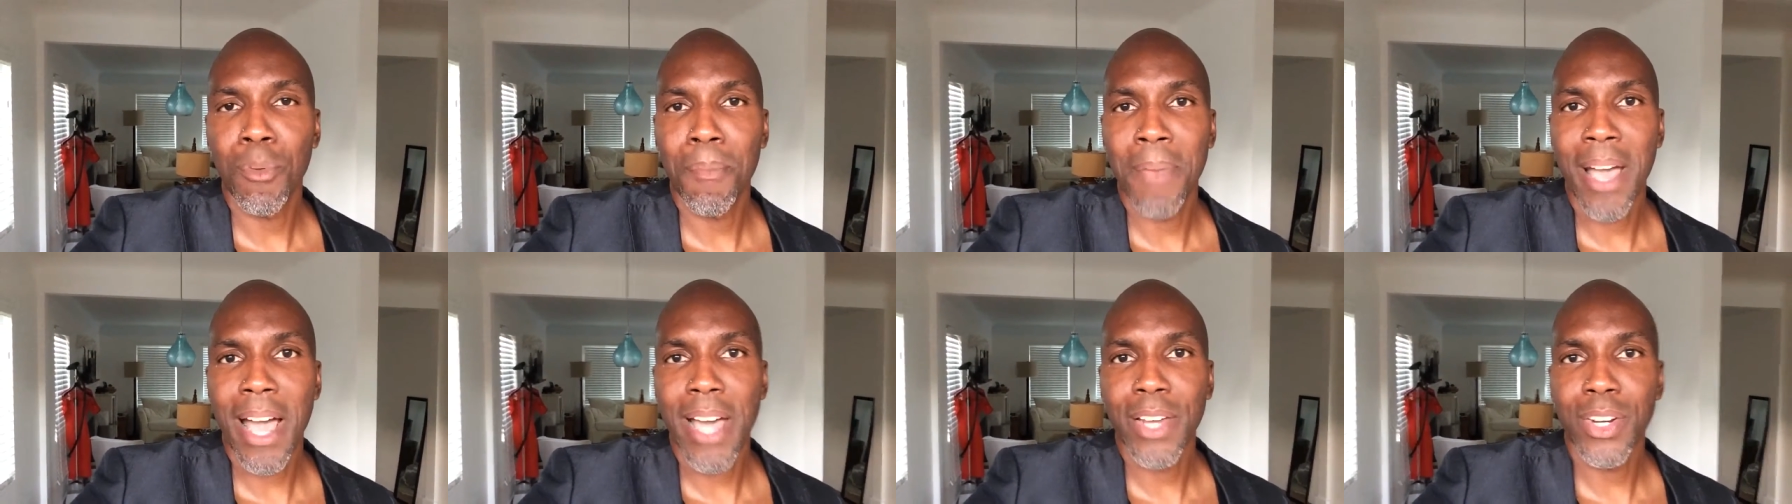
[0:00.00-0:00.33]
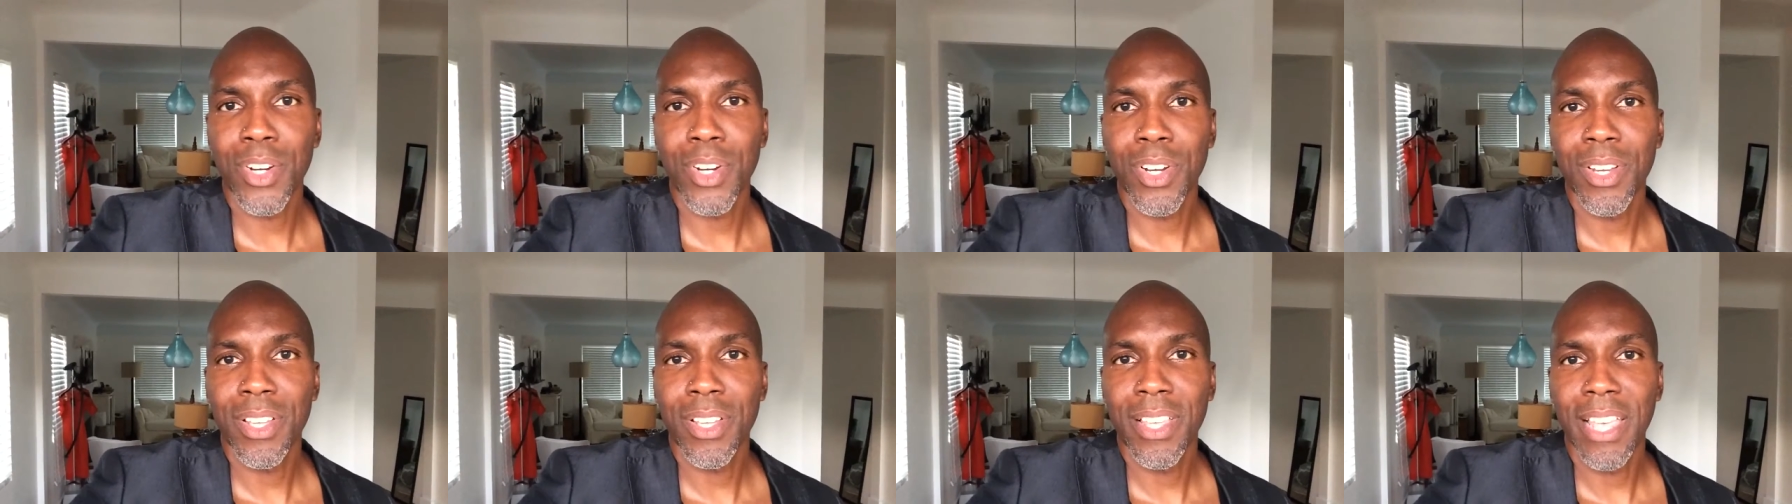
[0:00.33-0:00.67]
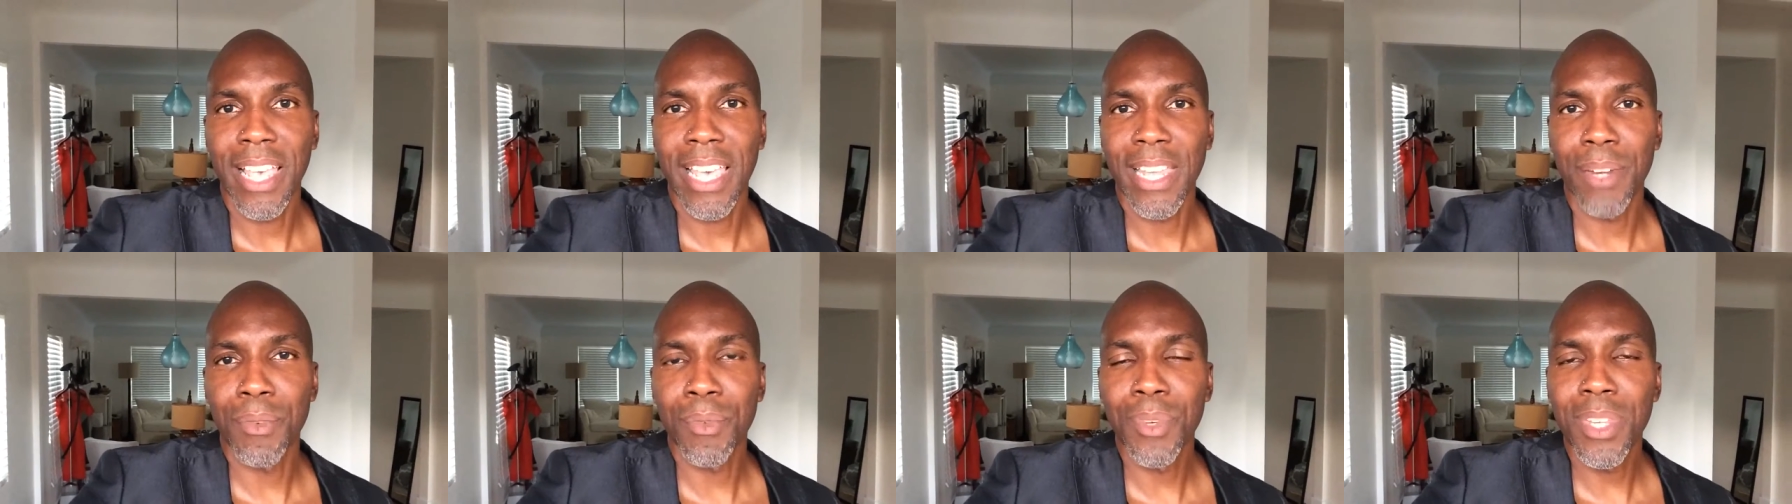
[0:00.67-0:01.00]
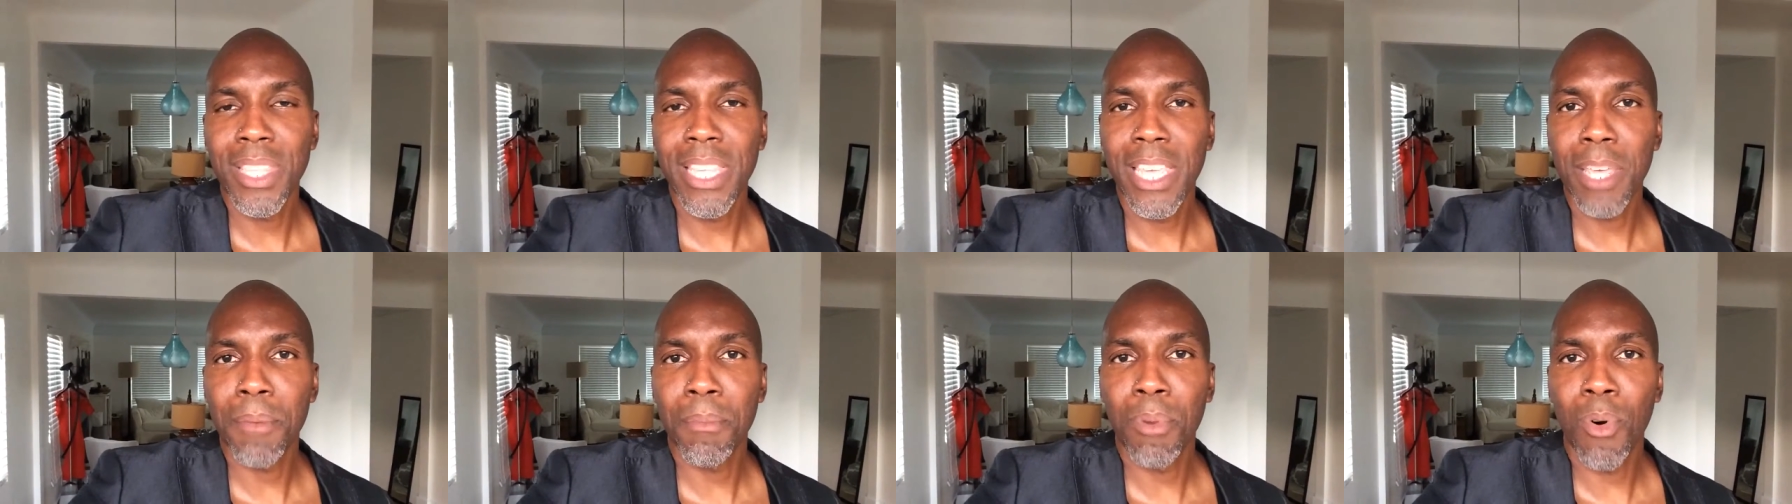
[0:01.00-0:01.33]
matter, and
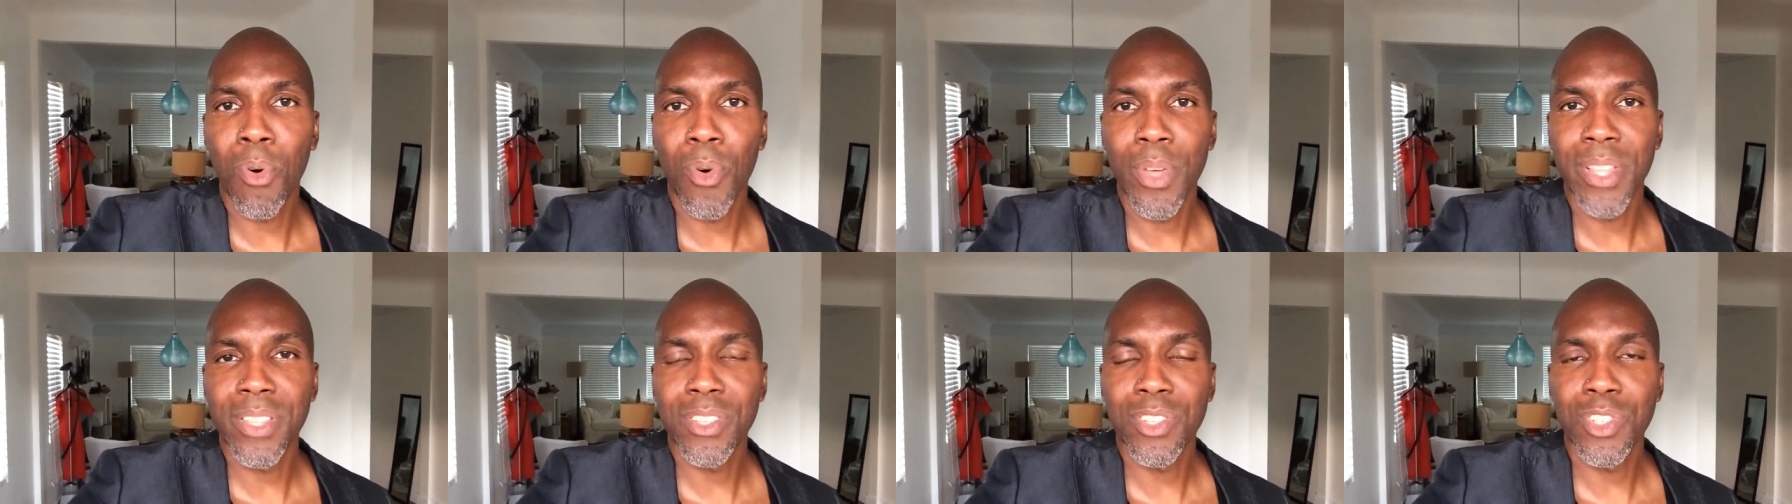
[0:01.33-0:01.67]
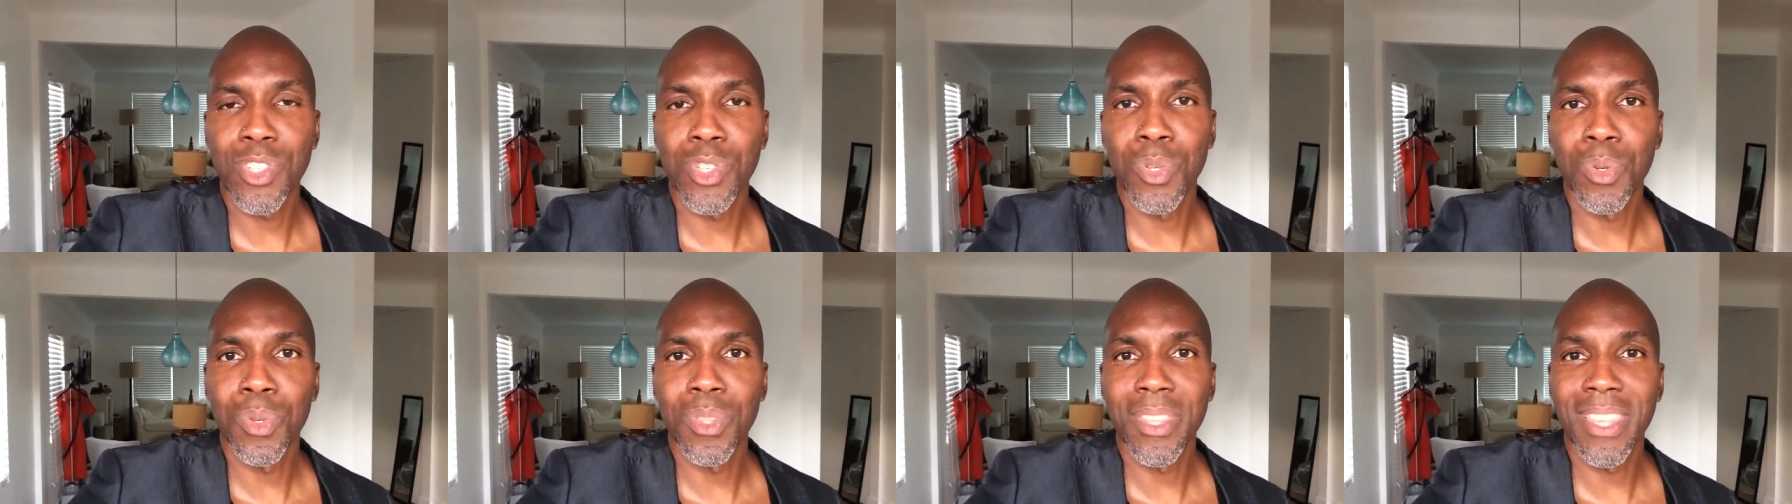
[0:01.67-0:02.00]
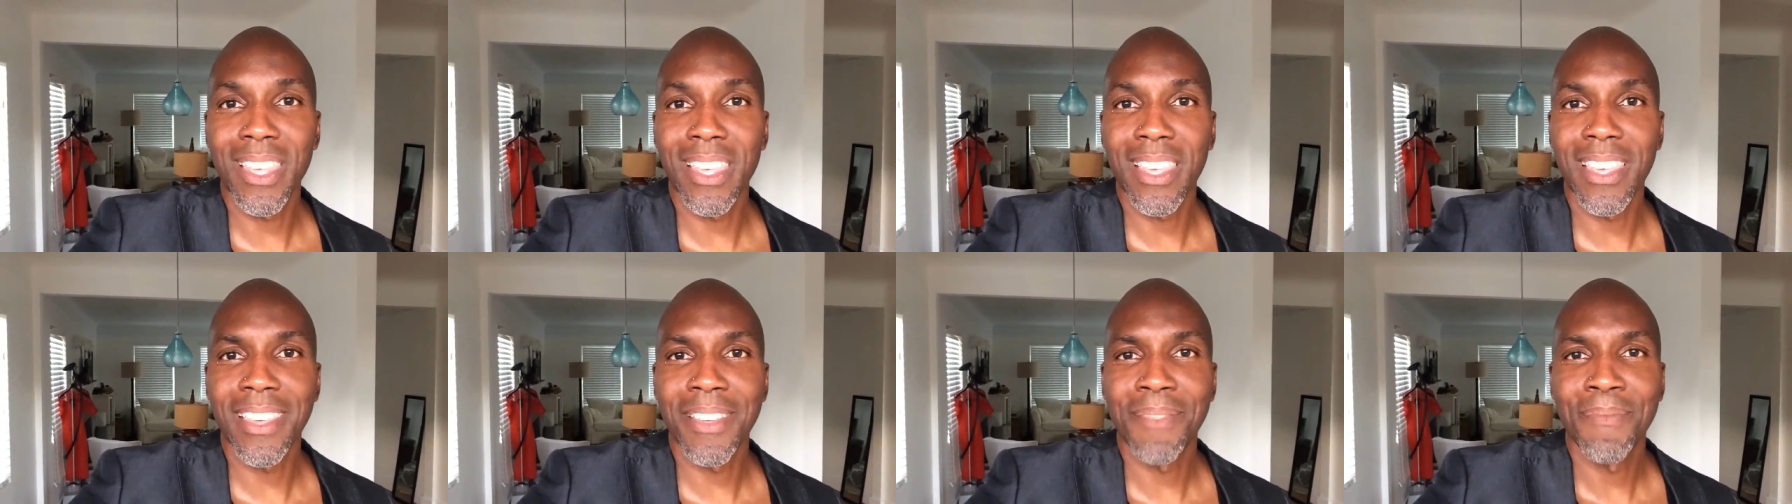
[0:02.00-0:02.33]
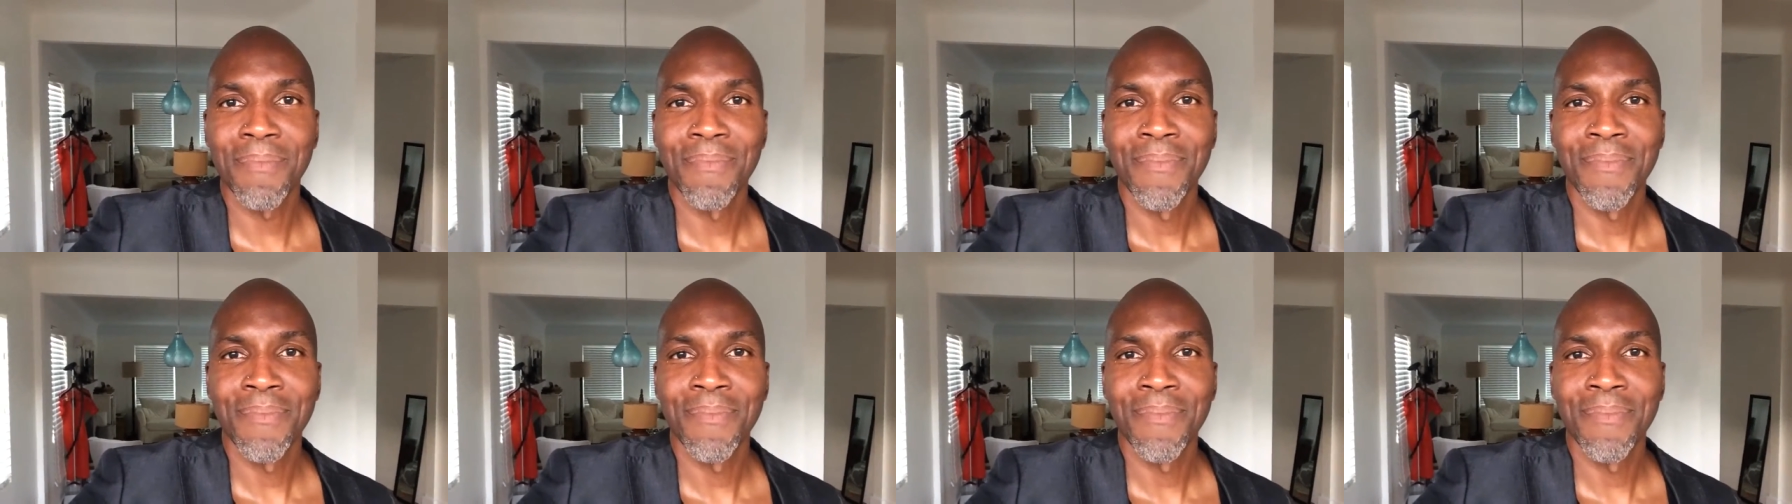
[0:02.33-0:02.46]
really it points to the